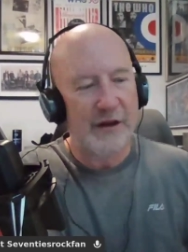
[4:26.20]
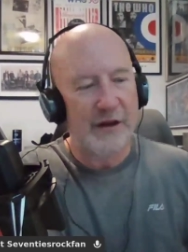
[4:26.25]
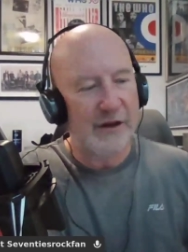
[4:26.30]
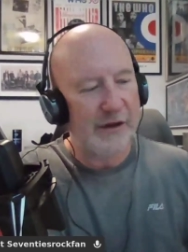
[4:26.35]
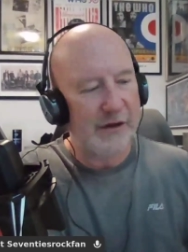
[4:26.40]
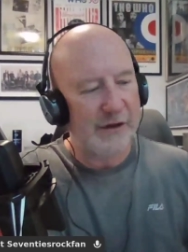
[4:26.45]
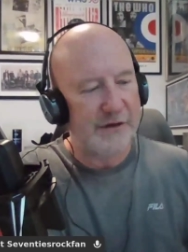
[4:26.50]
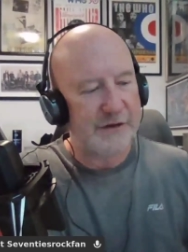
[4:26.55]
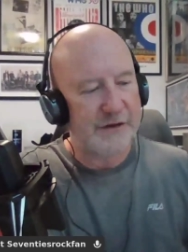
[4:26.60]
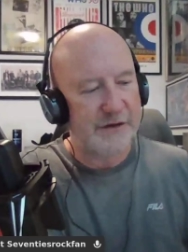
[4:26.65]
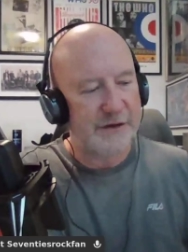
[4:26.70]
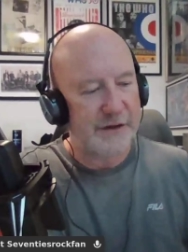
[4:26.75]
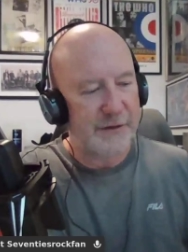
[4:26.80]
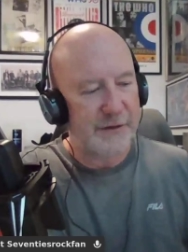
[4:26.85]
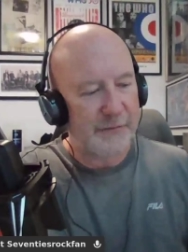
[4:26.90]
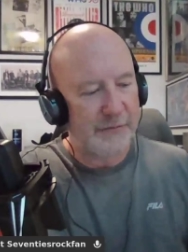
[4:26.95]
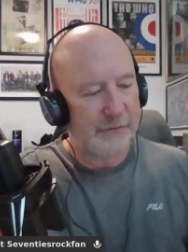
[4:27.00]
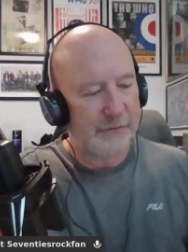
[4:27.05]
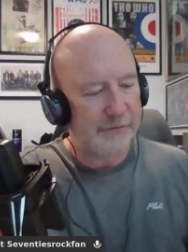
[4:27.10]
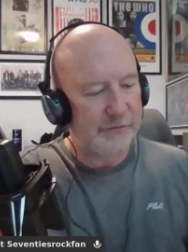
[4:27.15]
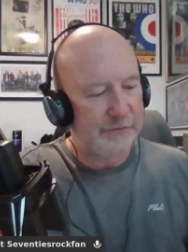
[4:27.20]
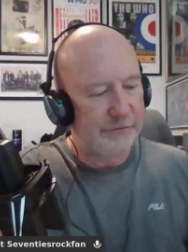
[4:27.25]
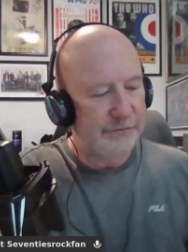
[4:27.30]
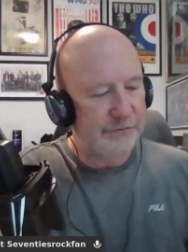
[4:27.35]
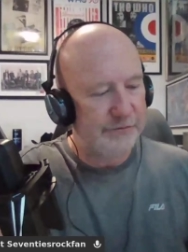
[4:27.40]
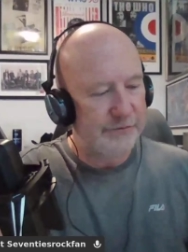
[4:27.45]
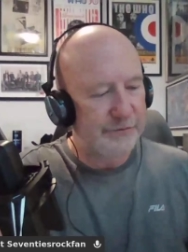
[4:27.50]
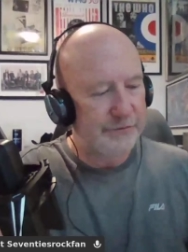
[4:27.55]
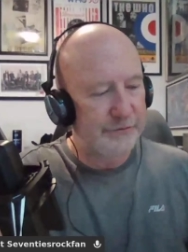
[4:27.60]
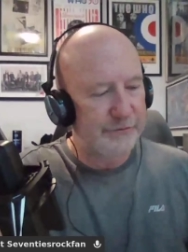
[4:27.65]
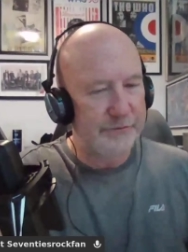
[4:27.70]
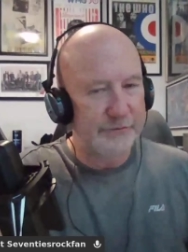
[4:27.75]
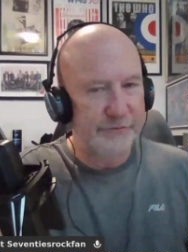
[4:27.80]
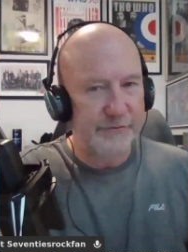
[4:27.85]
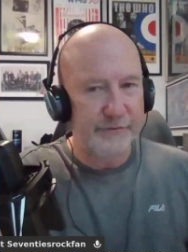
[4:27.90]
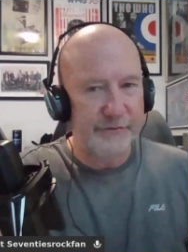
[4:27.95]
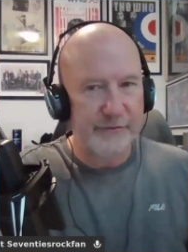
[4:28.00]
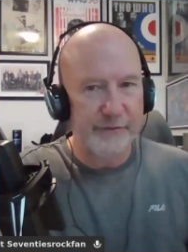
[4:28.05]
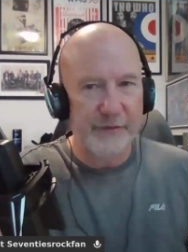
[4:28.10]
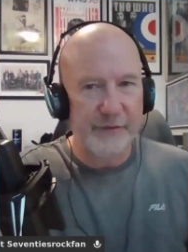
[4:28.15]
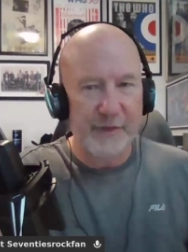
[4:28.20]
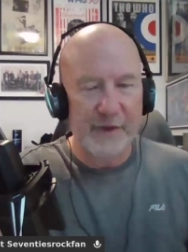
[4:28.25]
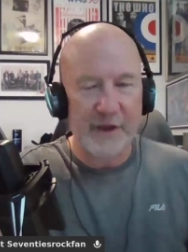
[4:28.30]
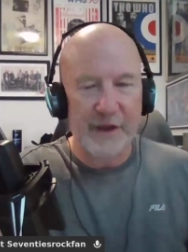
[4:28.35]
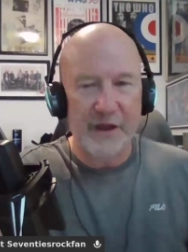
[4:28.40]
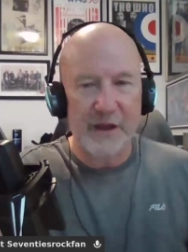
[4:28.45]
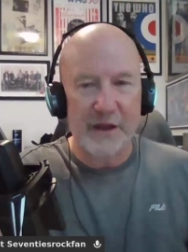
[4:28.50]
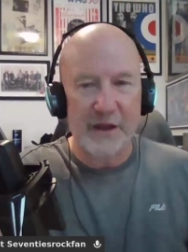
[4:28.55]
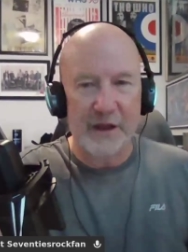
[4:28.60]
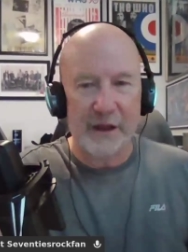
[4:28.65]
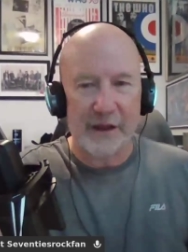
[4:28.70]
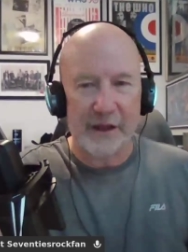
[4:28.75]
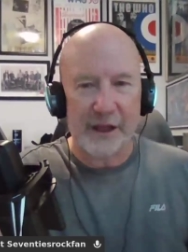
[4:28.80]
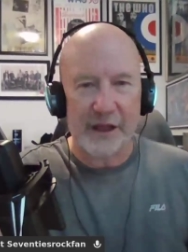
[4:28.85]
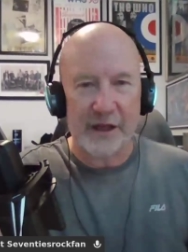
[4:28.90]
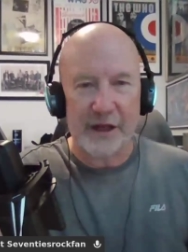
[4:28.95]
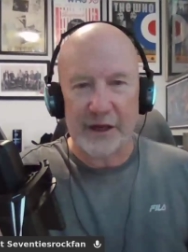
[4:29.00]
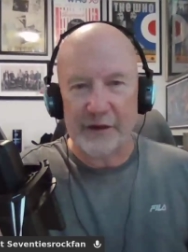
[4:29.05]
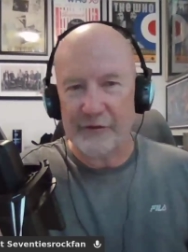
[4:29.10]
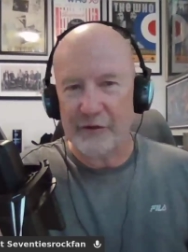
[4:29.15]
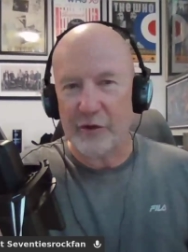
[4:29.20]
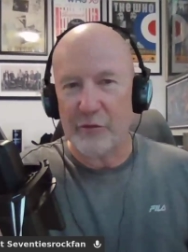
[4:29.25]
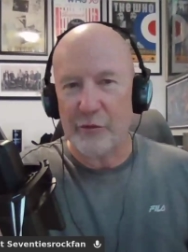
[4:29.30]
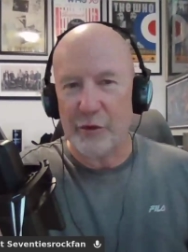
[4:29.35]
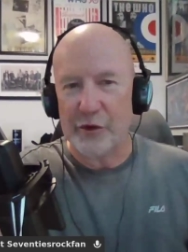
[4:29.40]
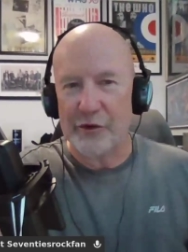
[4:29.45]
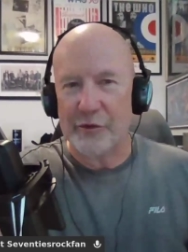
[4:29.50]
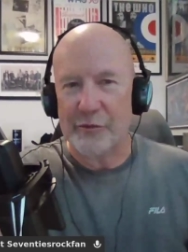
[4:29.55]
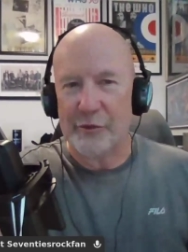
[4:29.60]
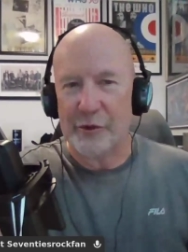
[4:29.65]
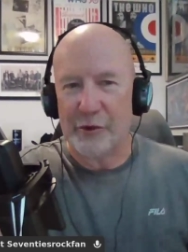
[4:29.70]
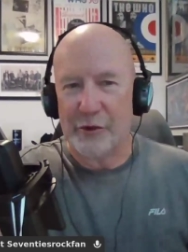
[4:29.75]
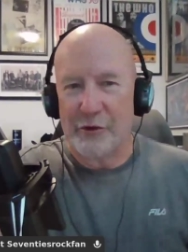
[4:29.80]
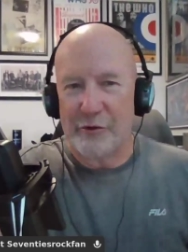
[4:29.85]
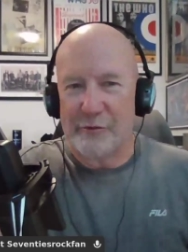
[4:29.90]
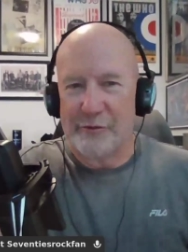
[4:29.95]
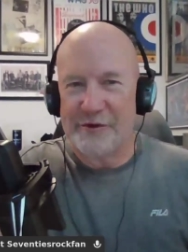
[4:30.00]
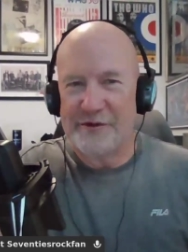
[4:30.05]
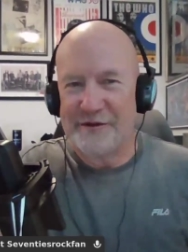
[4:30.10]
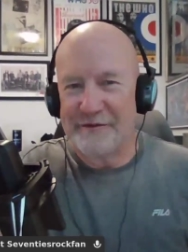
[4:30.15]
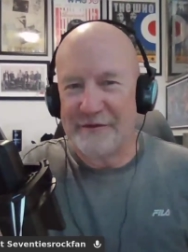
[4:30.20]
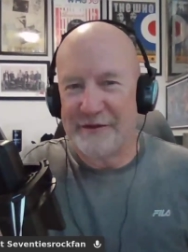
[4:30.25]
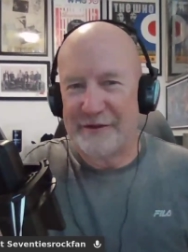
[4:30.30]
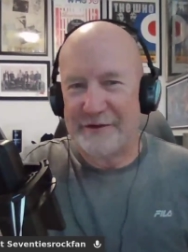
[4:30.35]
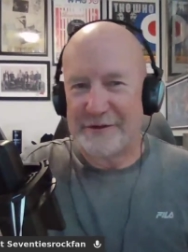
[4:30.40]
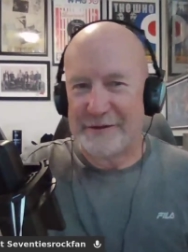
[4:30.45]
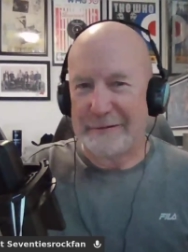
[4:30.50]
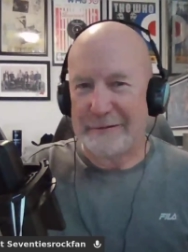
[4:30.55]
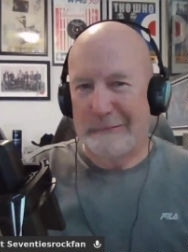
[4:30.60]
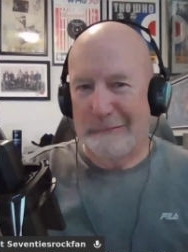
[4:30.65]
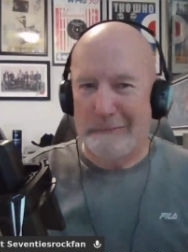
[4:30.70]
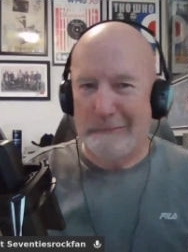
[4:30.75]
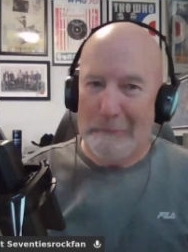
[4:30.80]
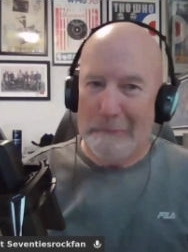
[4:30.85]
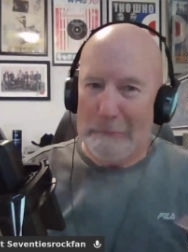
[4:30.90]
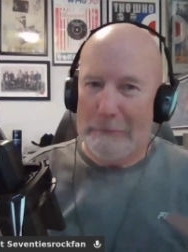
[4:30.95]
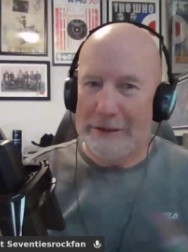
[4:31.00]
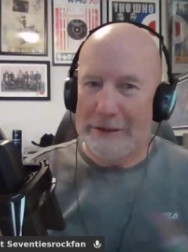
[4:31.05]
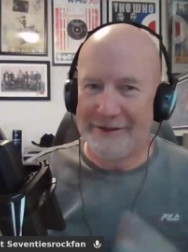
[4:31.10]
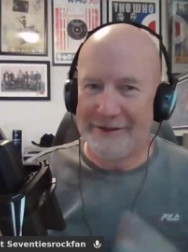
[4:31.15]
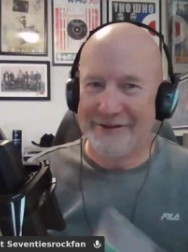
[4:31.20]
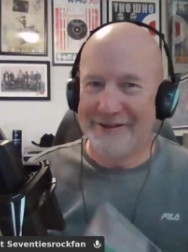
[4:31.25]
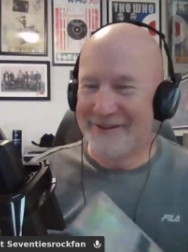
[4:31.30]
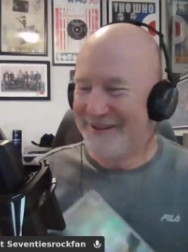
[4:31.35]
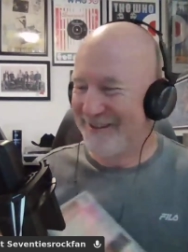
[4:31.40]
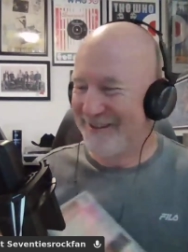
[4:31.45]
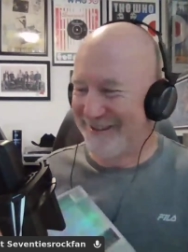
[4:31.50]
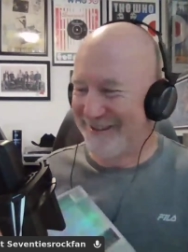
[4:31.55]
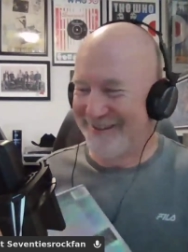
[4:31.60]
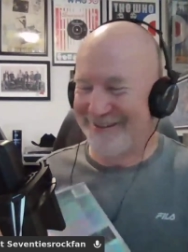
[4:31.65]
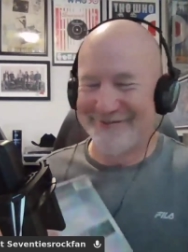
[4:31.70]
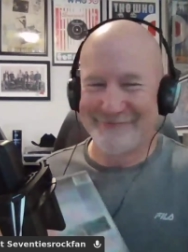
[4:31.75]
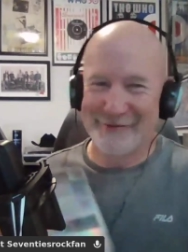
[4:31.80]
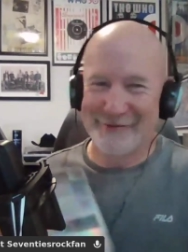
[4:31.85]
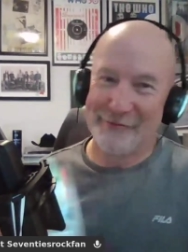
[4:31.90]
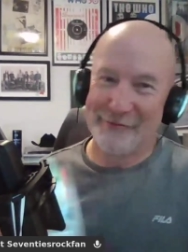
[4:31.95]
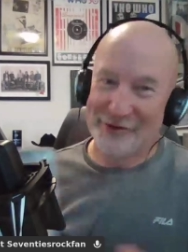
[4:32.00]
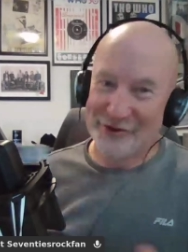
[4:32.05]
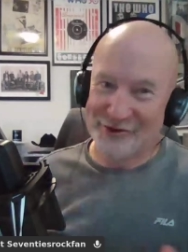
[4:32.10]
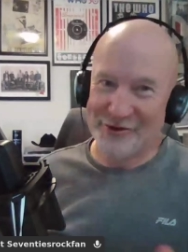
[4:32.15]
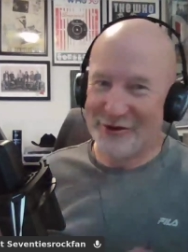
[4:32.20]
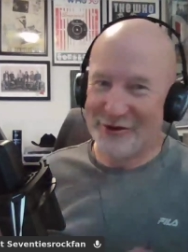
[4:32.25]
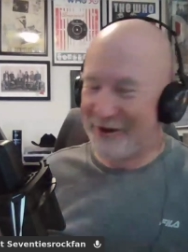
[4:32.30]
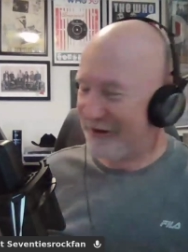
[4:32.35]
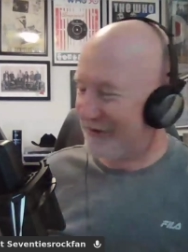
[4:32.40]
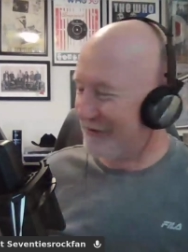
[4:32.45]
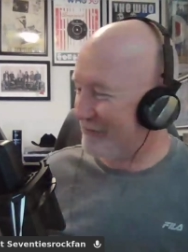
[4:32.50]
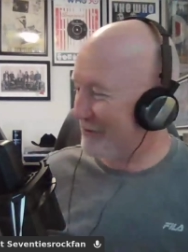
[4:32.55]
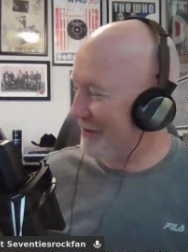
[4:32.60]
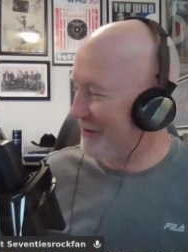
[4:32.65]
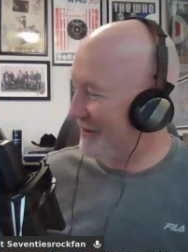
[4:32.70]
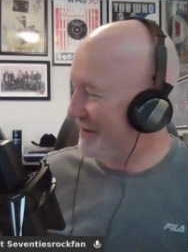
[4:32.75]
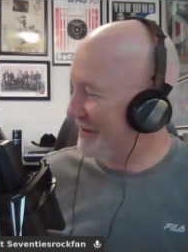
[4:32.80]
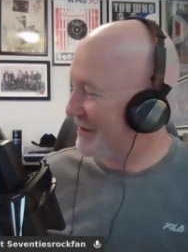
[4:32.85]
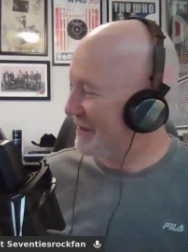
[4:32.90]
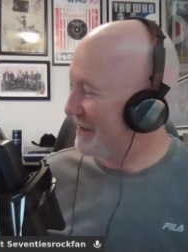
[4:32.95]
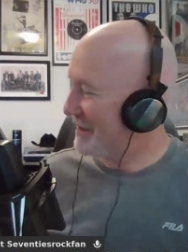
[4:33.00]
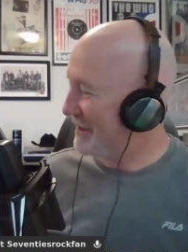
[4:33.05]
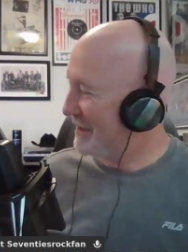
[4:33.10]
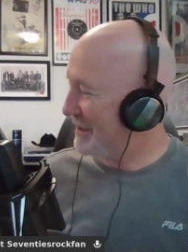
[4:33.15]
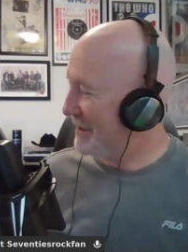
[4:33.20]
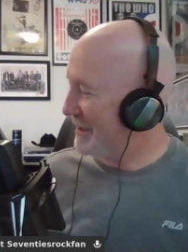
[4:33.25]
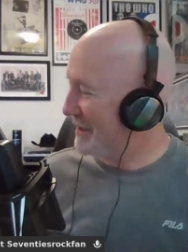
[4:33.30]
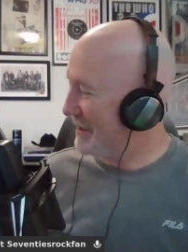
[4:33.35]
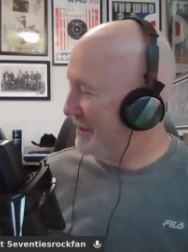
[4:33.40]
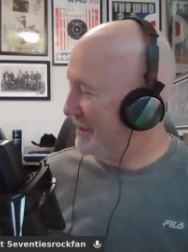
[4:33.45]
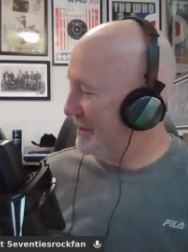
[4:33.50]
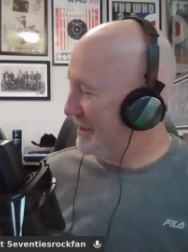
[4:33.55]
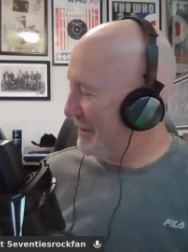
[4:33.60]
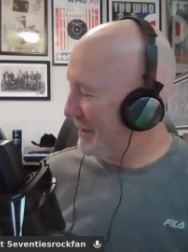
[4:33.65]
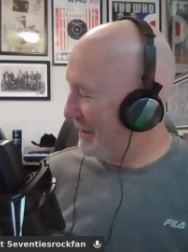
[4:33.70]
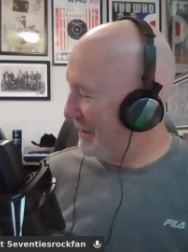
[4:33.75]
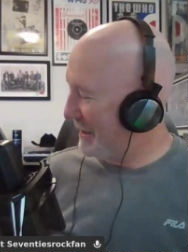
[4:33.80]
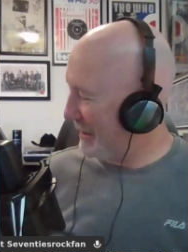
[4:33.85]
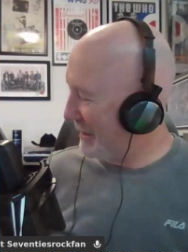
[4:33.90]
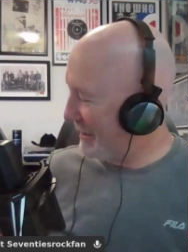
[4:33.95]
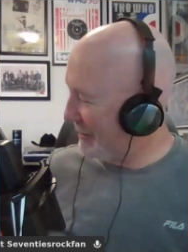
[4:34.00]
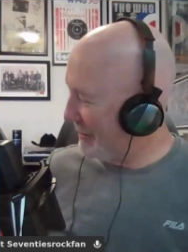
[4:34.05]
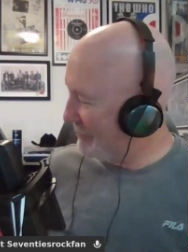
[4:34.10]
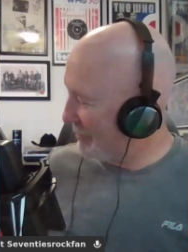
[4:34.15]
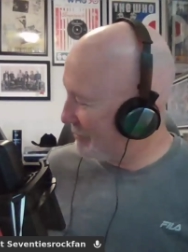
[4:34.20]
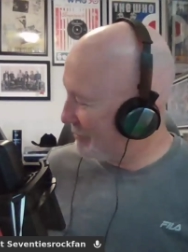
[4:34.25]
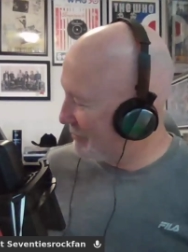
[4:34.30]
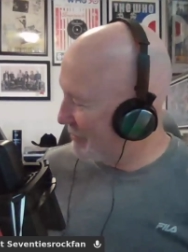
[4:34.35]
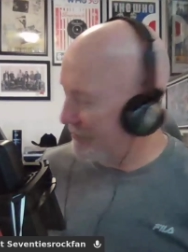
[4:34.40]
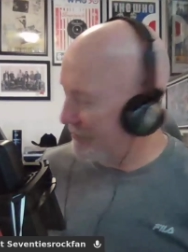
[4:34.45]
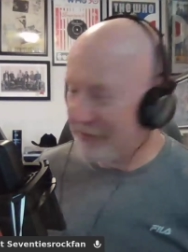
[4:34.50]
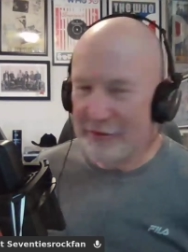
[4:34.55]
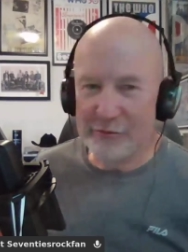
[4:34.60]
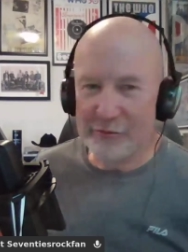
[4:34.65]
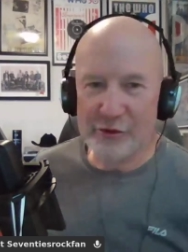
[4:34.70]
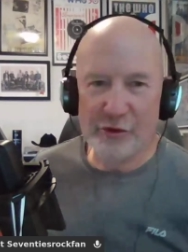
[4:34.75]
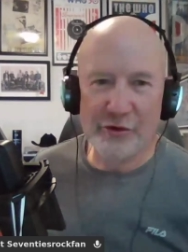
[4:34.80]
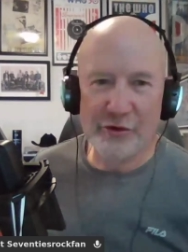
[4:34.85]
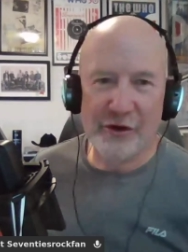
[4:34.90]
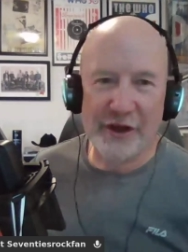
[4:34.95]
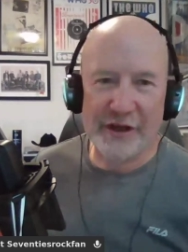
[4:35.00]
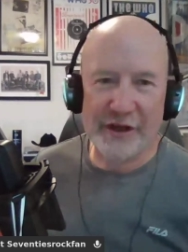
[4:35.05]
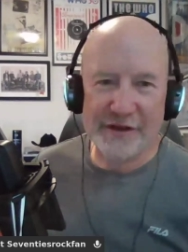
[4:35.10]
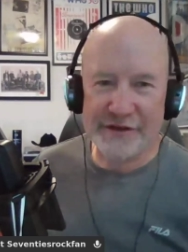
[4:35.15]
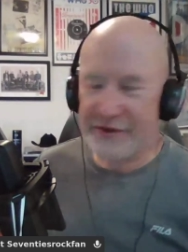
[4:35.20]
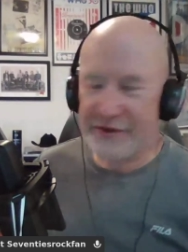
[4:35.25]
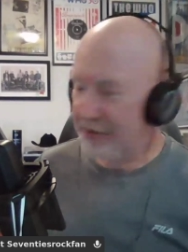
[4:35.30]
is, um, again, I've got multiple copies of this, so probably shouldn't have, but uh, but there were a few Blu-rays